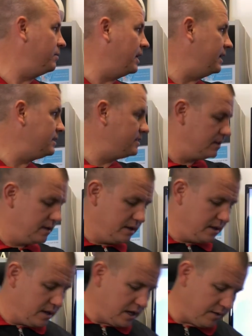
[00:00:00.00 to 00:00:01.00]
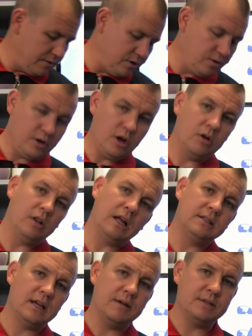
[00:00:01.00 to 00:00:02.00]
minutes. And if you're doing yoga,
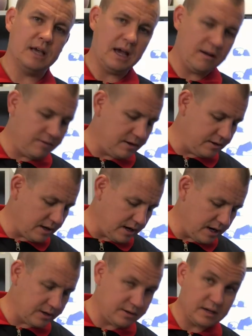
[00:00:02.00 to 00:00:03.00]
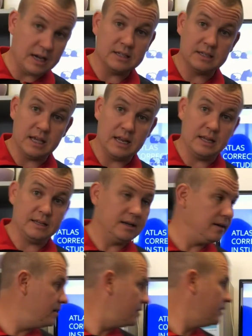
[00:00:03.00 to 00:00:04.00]
lots of times they have these kind of exercises in it.
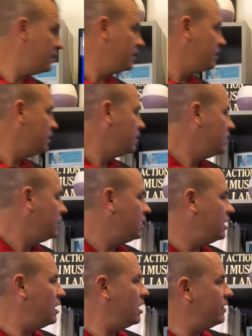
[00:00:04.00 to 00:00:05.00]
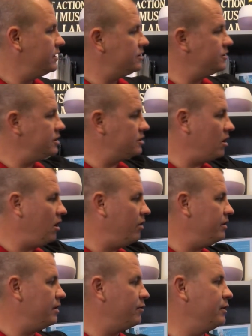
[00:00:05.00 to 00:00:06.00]
These are just all
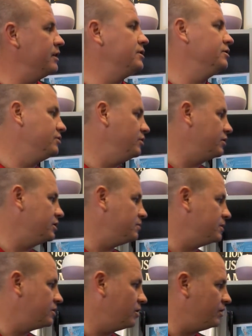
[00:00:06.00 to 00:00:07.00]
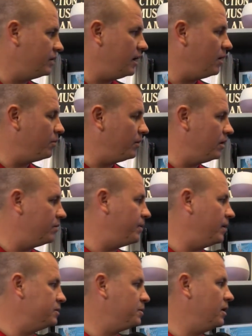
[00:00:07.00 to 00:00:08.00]
the different issues Nuka's been shown to help with:
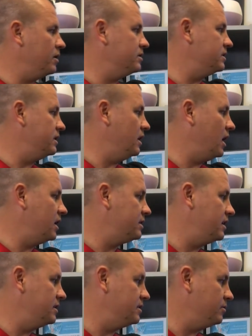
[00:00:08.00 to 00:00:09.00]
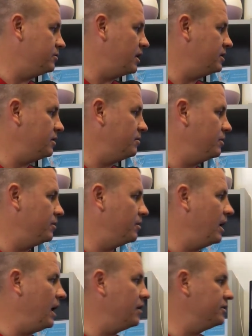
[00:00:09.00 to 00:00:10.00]
Bell's palsy, autism, trigeminal
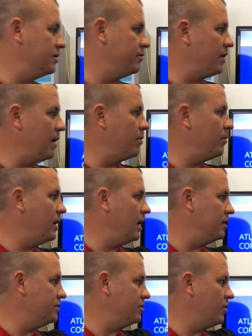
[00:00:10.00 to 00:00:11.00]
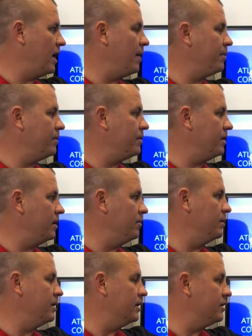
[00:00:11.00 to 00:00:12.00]
neuralgia, fibromyalgia, neuropathy,
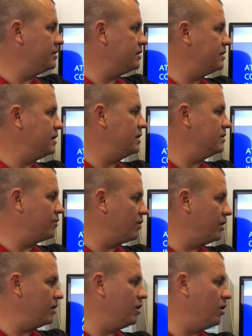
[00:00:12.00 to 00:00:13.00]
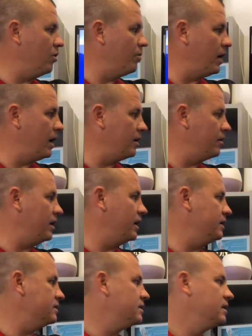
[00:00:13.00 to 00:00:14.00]
Meniere's disease, vertigo,
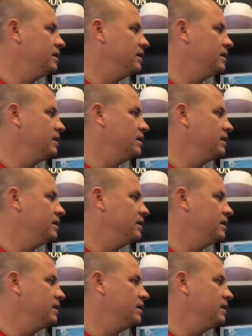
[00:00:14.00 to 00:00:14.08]
migraines,